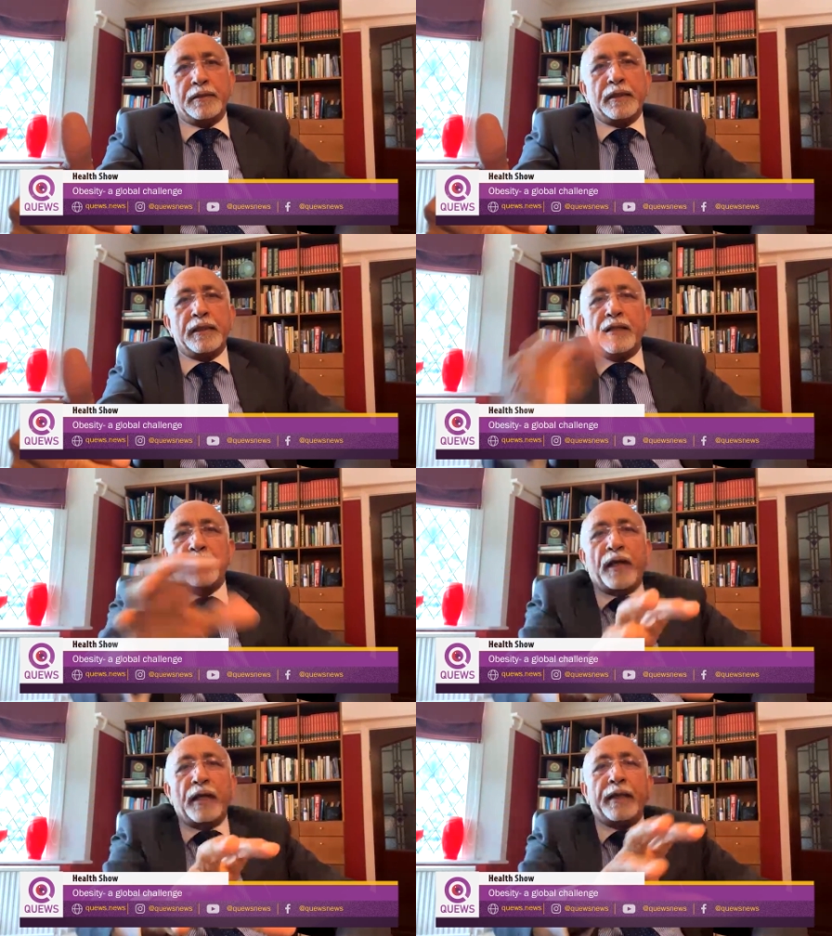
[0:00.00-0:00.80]
So
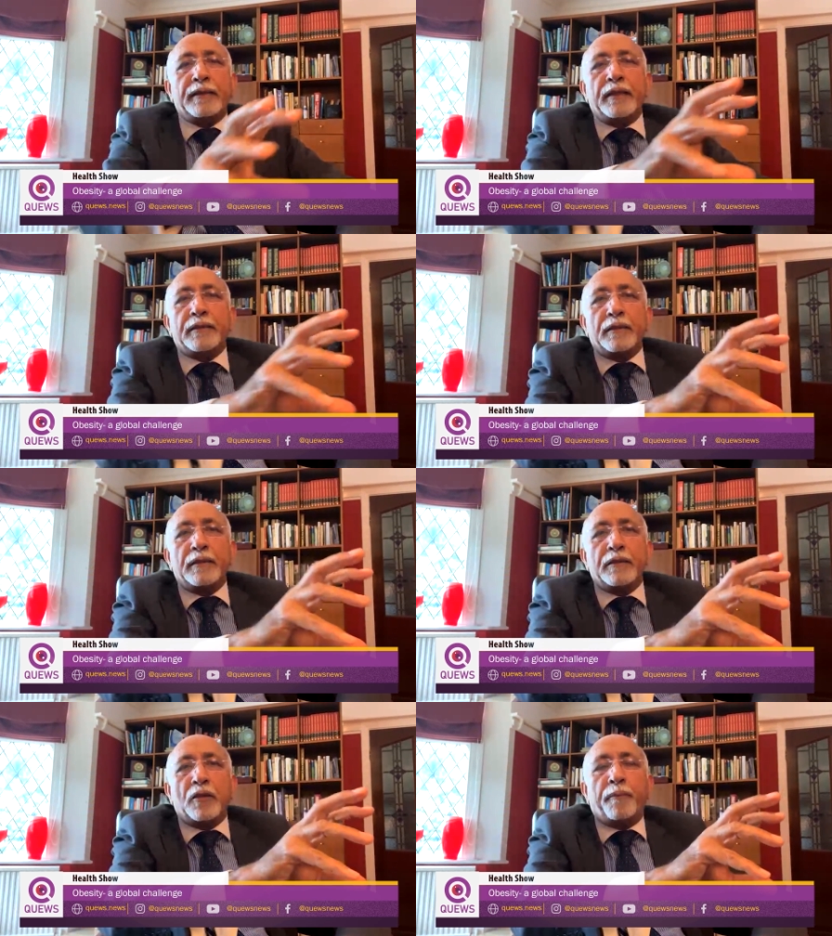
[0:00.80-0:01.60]
that's why like there is
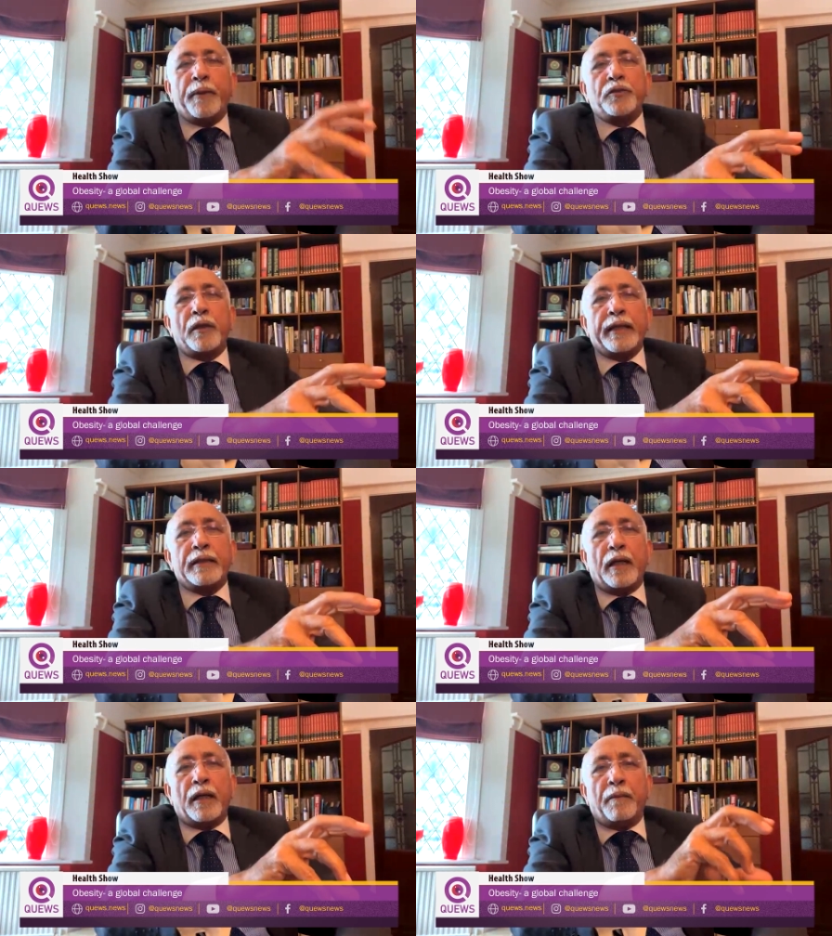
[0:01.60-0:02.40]
an operation
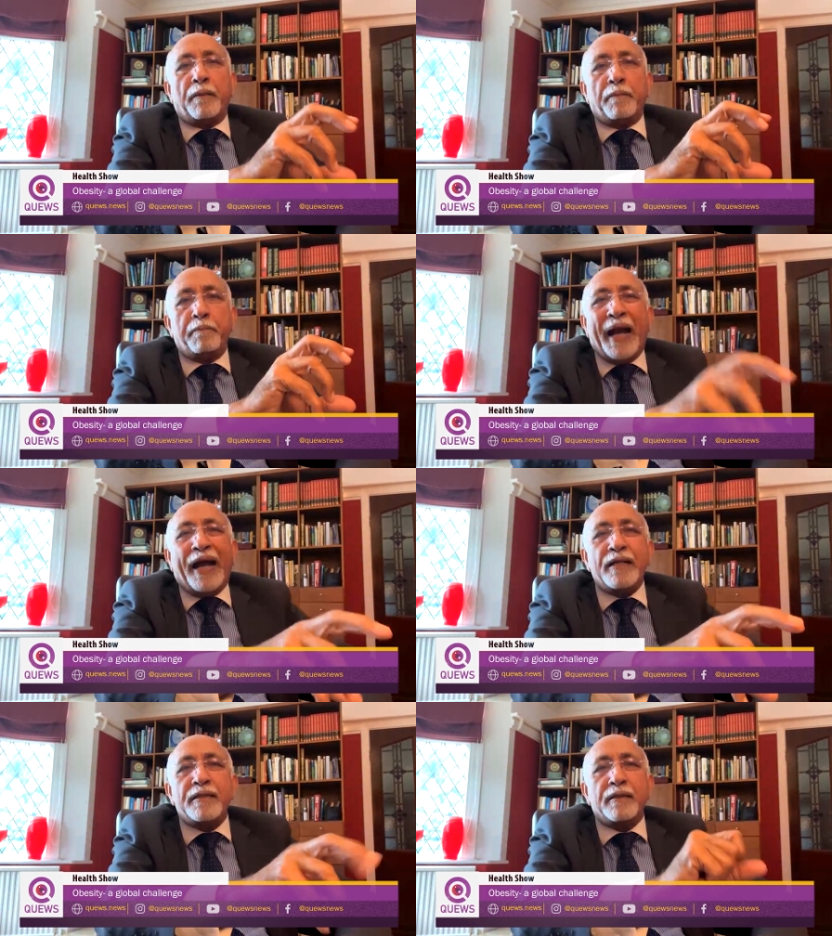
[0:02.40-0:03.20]
like a
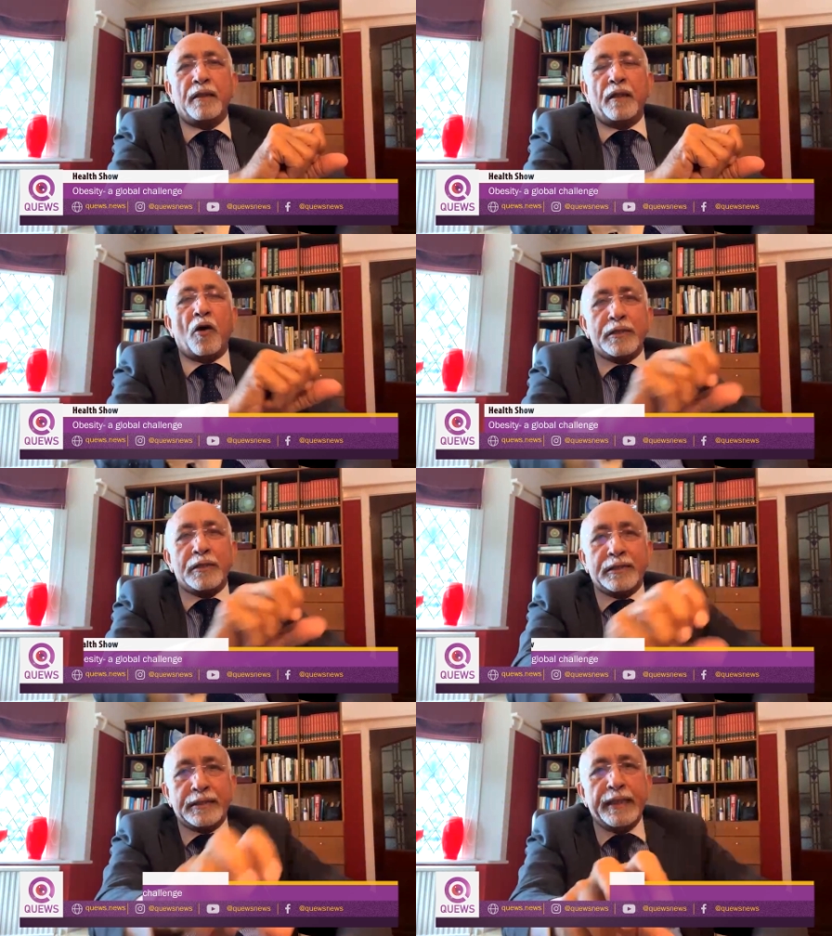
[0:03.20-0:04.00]
band
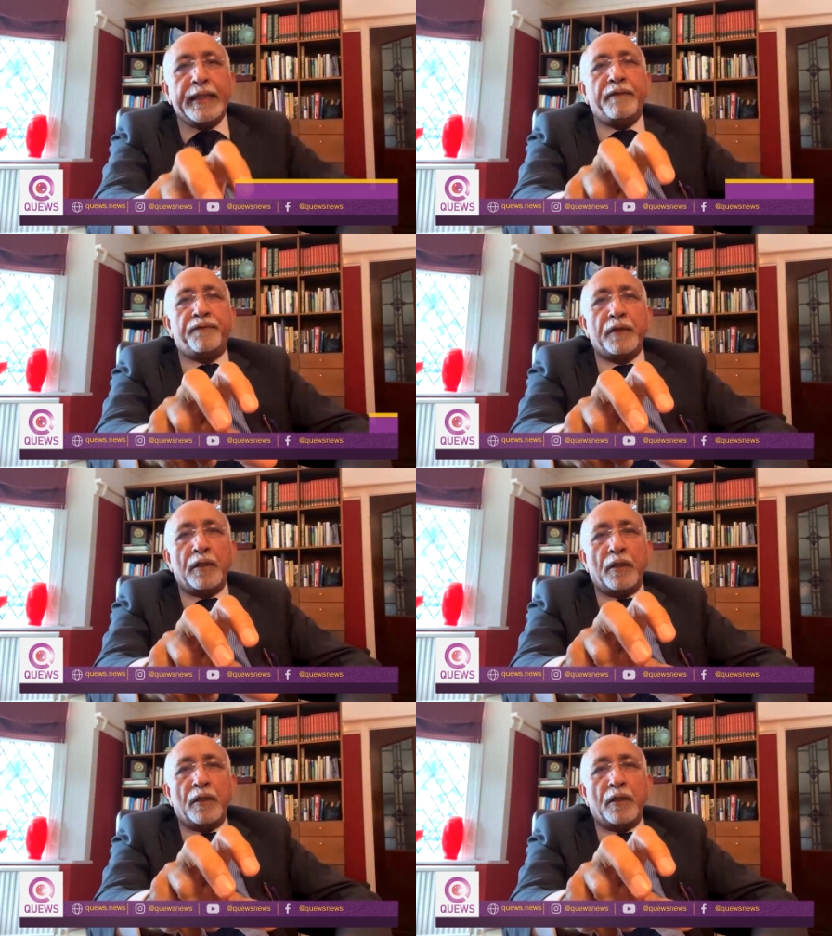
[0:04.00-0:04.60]
or sleeve,